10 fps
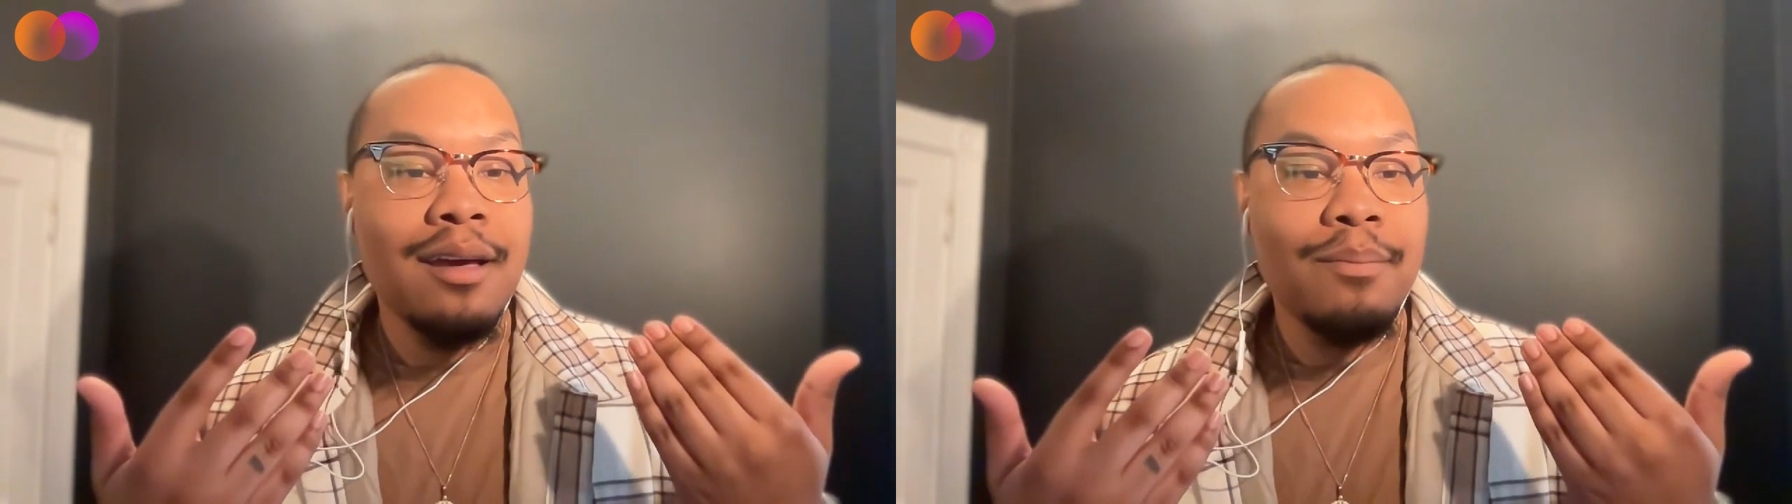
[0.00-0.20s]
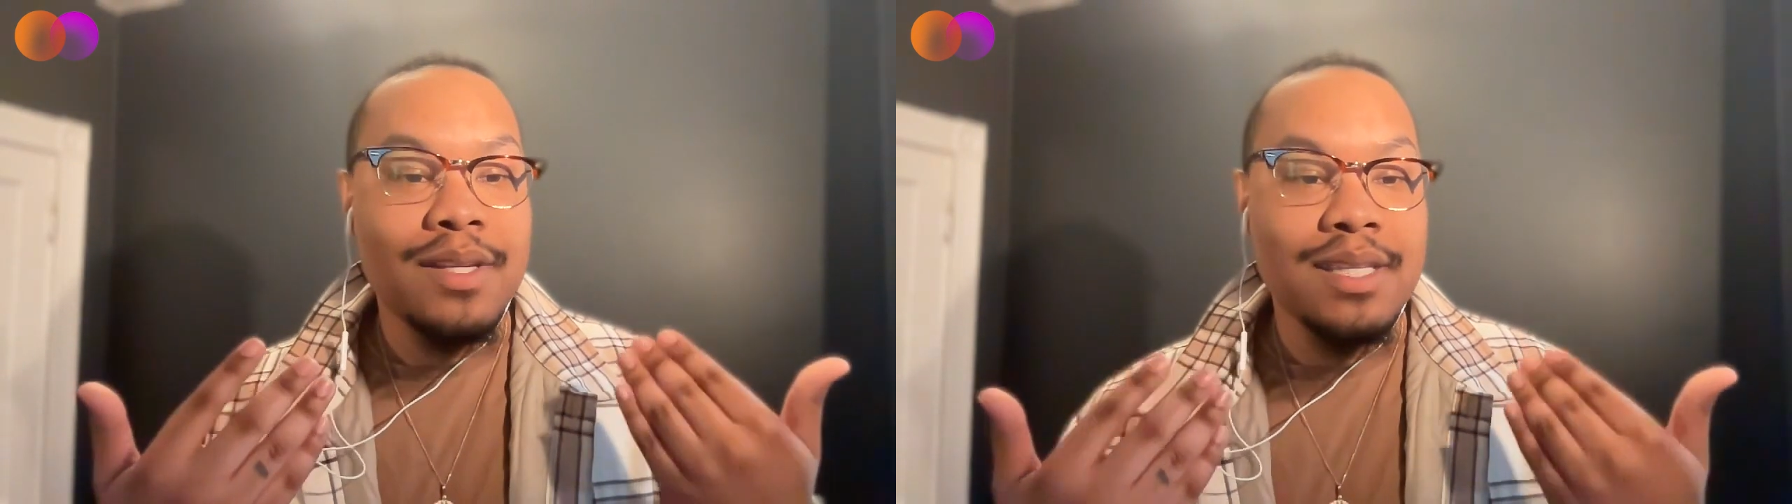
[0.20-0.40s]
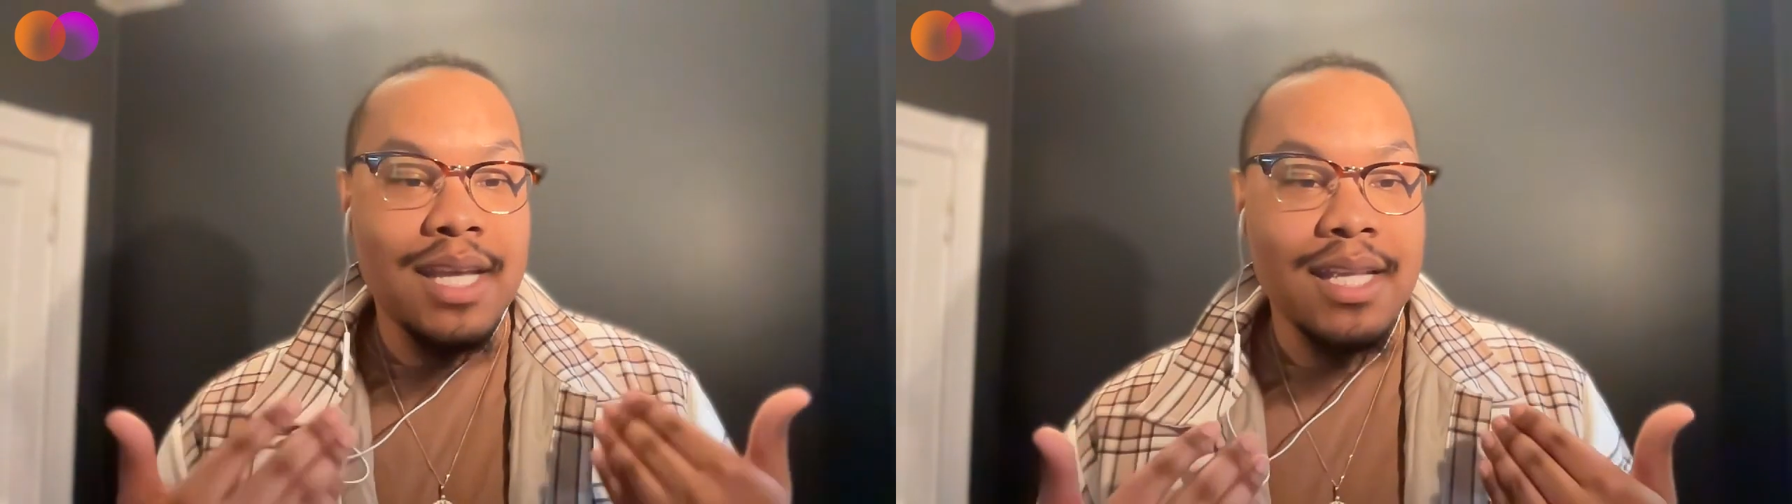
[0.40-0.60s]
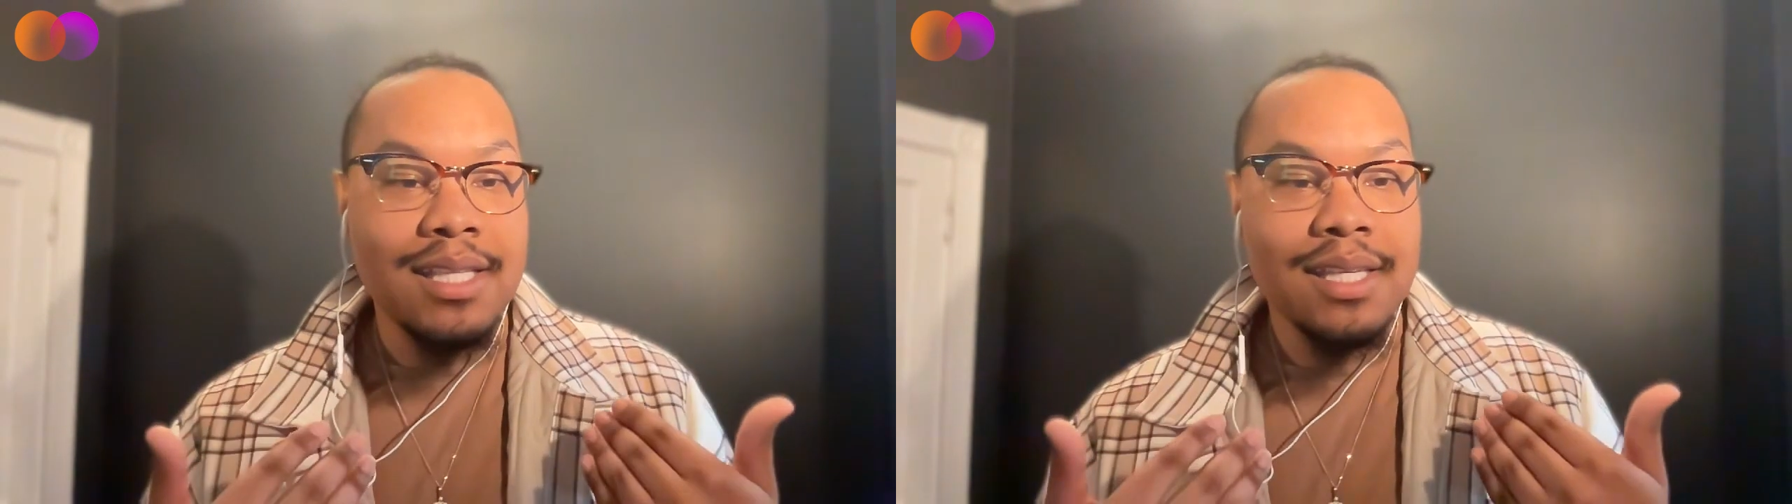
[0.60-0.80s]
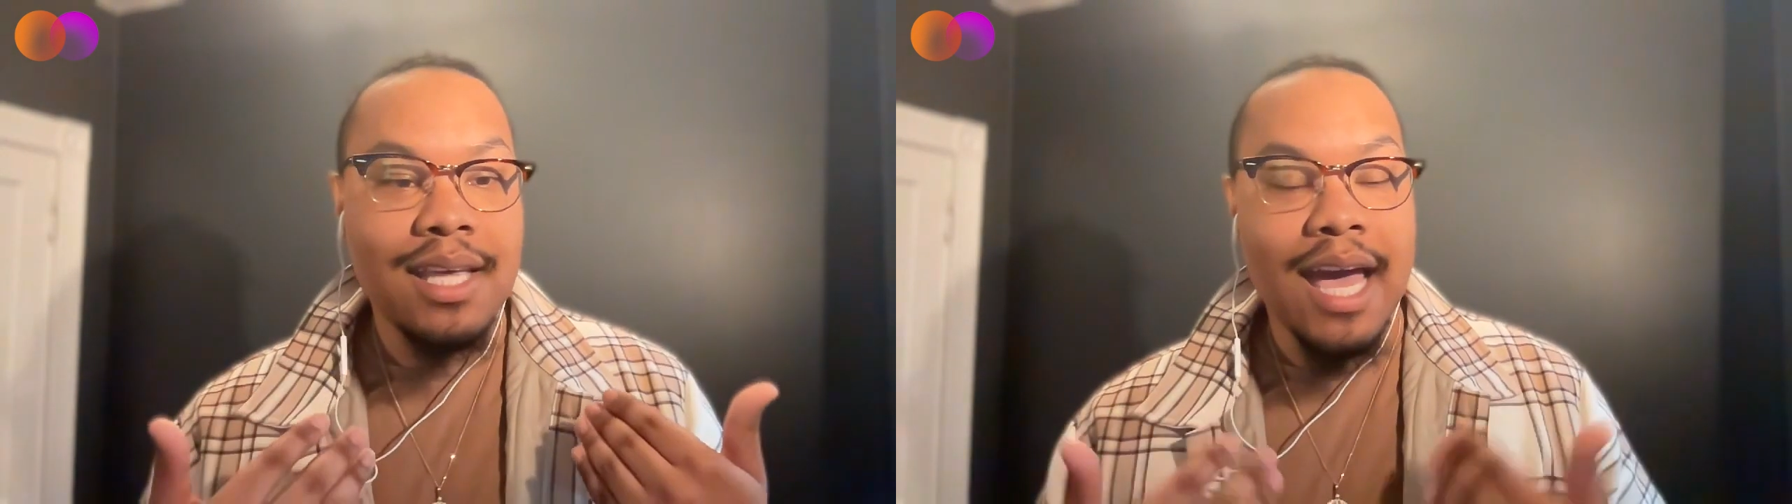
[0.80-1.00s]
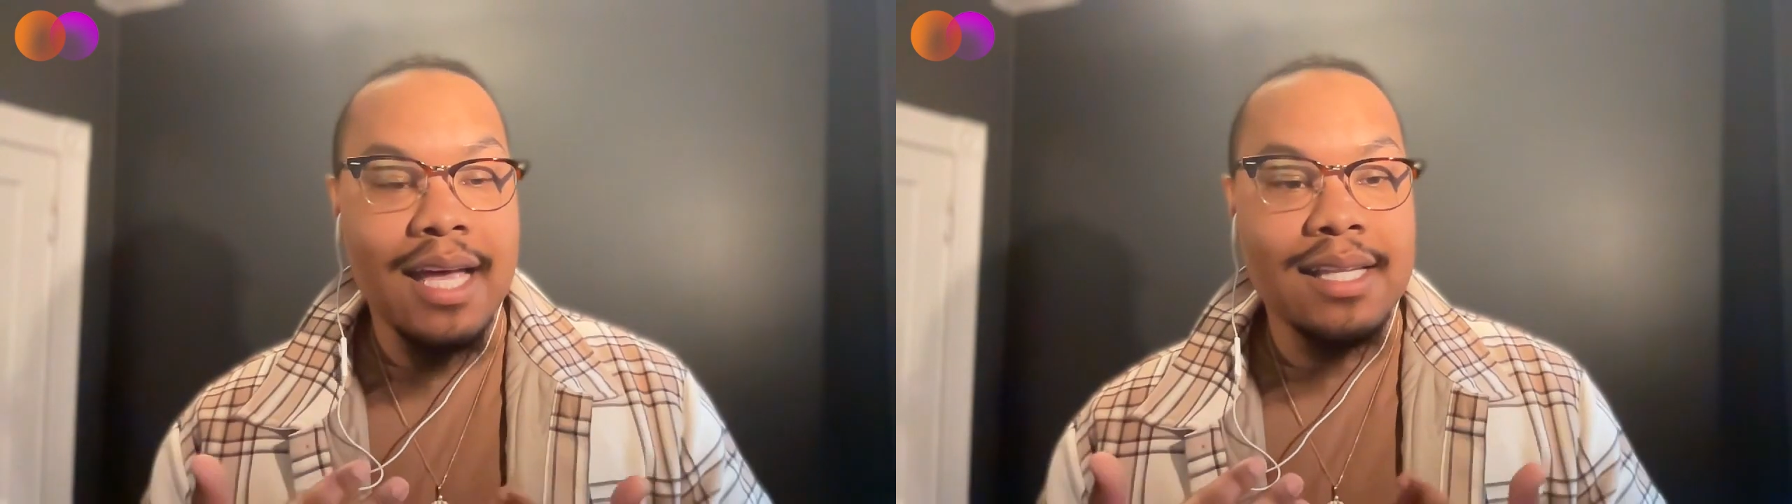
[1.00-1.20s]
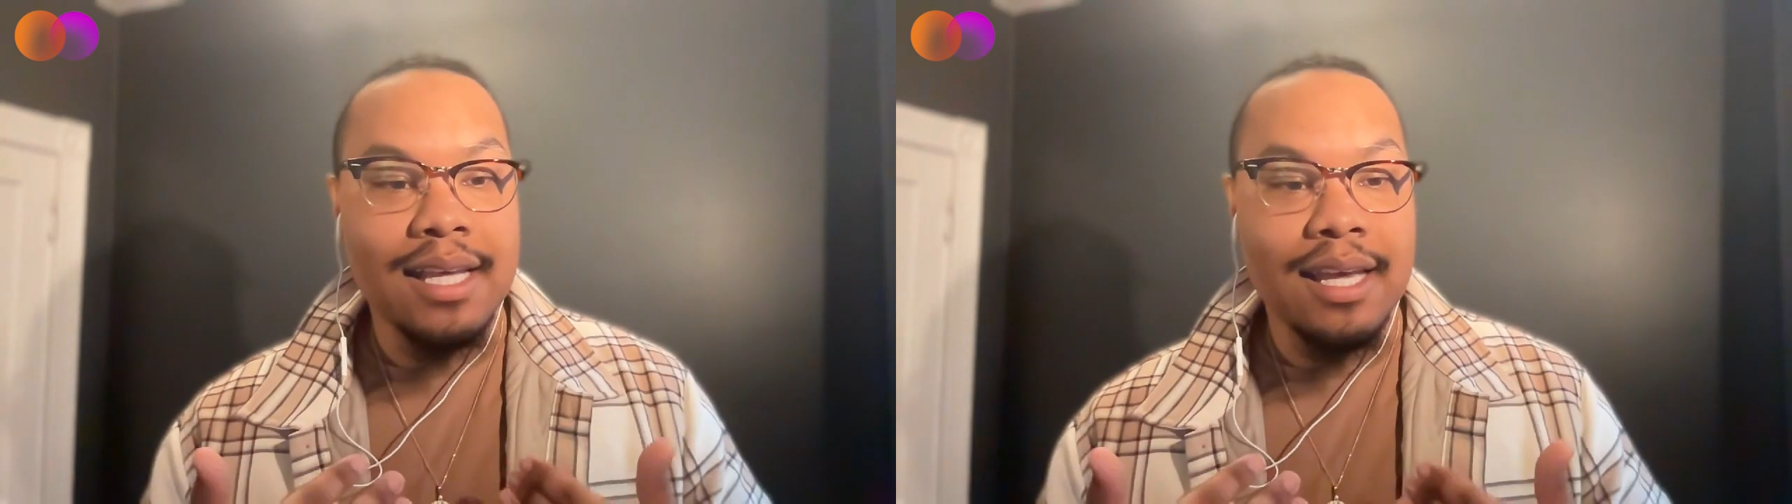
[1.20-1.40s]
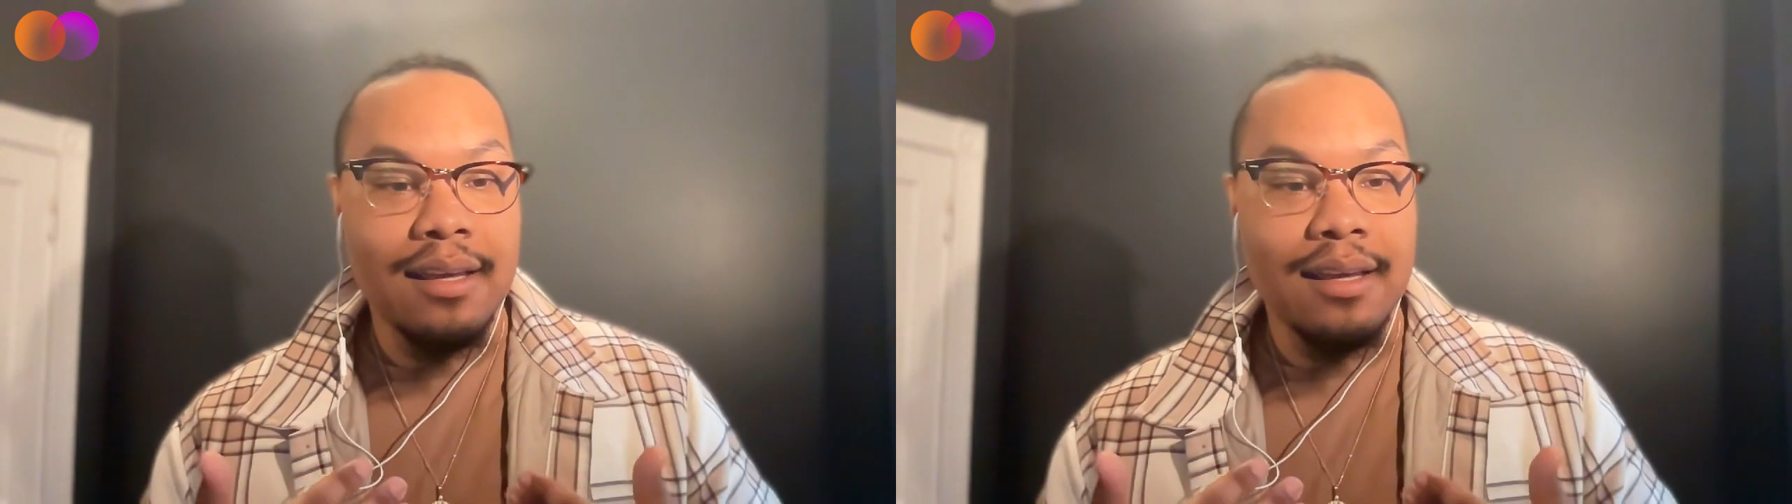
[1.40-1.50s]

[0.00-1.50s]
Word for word: present as a,